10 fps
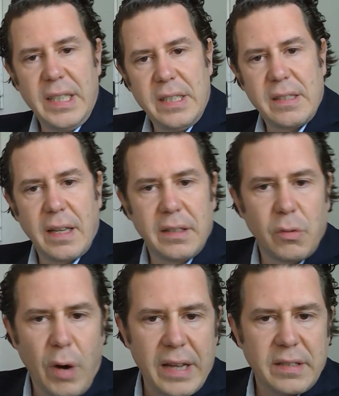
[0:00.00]
east and the
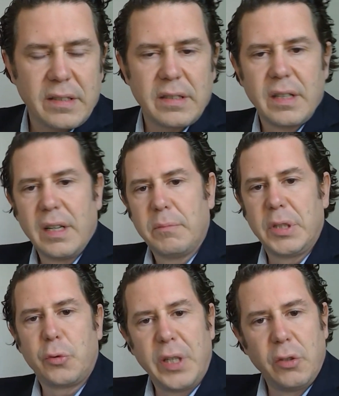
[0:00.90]
west,
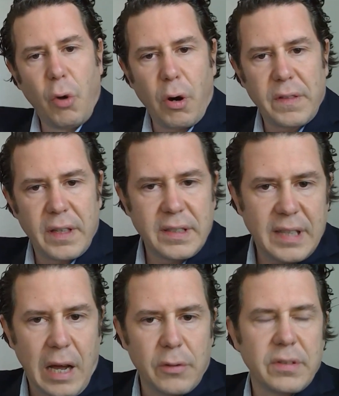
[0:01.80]
between north and
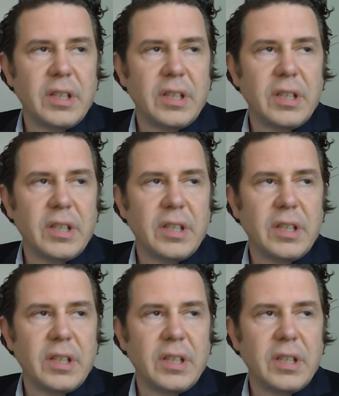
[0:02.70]
south.